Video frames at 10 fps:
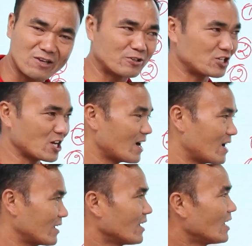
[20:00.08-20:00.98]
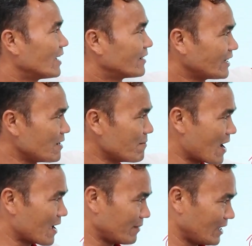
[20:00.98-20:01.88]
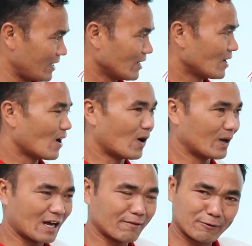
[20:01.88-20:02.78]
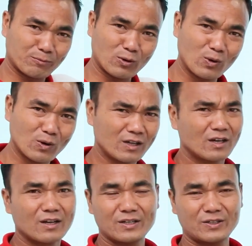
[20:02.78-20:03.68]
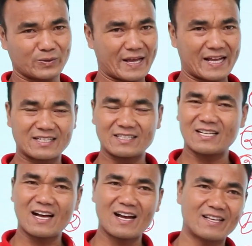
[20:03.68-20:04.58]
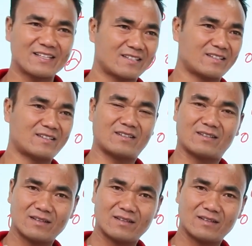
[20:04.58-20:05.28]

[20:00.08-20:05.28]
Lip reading: which are written by me on our board to exercise